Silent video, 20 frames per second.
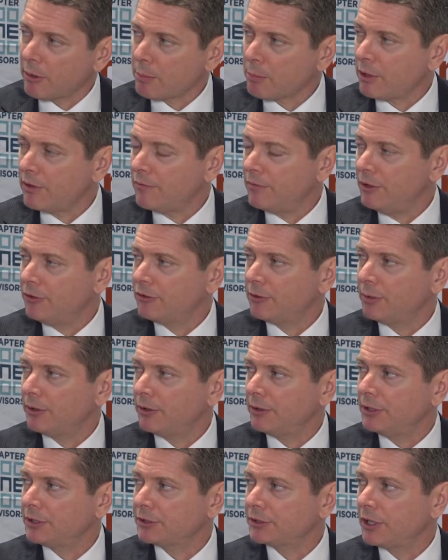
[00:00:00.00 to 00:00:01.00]
our
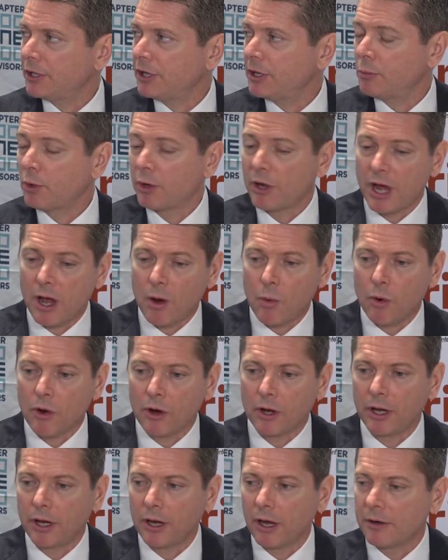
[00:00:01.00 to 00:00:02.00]
pre-feasibility study. We're now
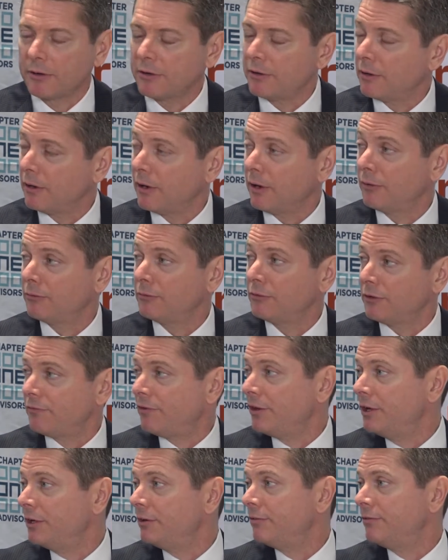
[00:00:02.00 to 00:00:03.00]
working our
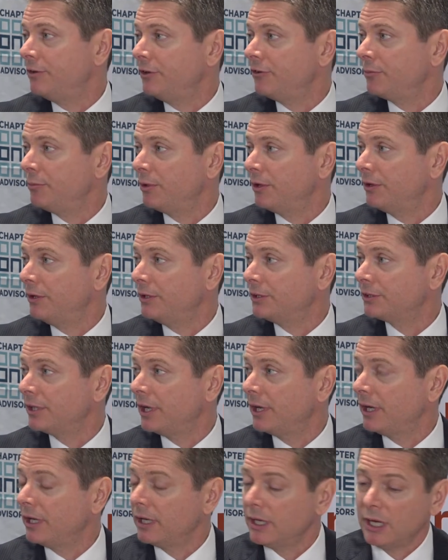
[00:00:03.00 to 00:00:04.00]
definitive feasibility
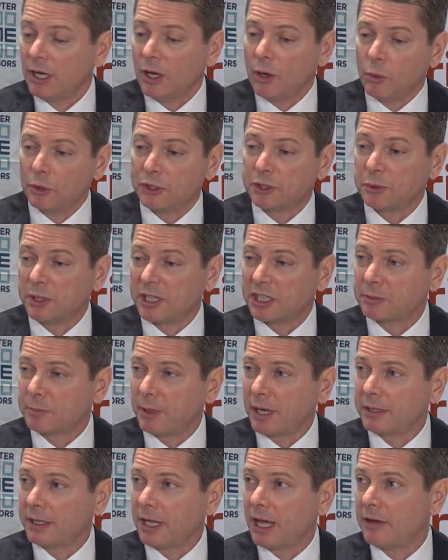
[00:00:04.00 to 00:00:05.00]
study, which we
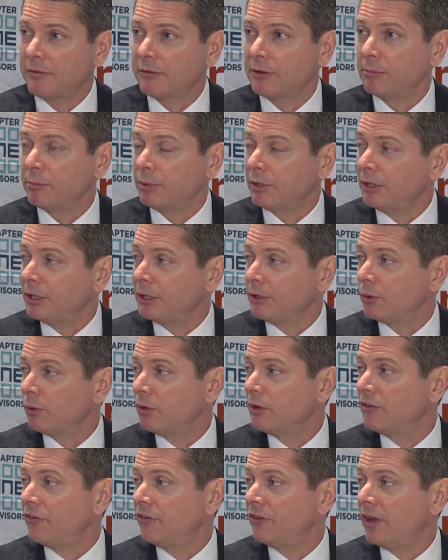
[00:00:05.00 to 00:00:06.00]
expect to have completed
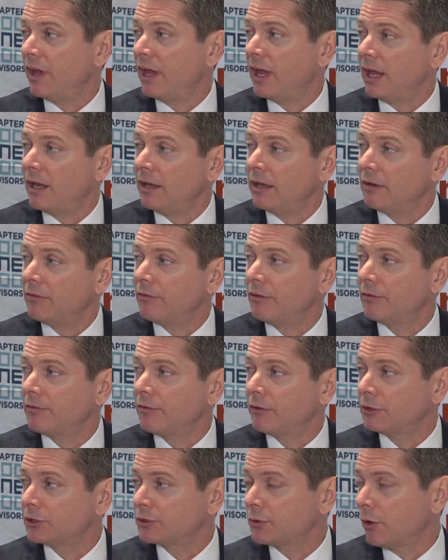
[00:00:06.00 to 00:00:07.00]
towards the end of the
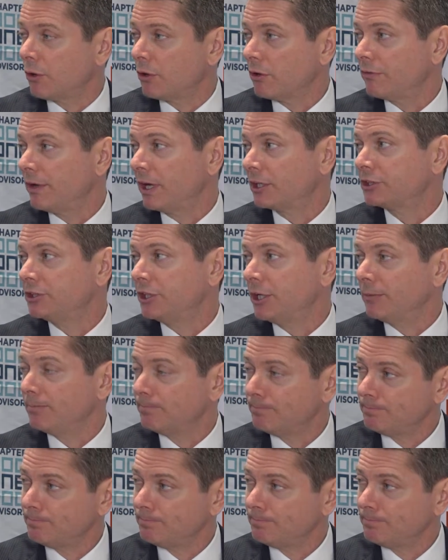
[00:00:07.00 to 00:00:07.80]
first quarter of next year.